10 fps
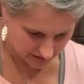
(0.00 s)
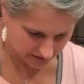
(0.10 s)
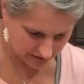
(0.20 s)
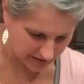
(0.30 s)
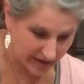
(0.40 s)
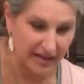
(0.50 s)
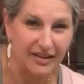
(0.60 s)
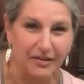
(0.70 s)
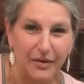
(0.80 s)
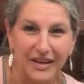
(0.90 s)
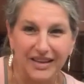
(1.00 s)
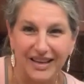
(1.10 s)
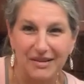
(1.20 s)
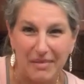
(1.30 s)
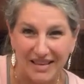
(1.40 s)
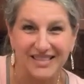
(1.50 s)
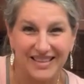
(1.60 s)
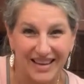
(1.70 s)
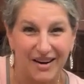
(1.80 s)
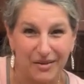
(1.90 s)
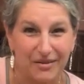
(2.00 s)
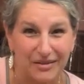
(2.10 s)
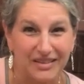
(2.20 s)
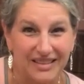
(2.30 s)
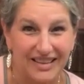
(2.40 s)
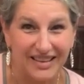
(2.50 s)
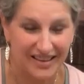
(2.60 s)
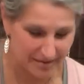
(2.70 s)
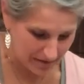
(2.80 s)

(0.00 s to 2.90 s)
Okay, you ready to get messy? Now we're really gonna get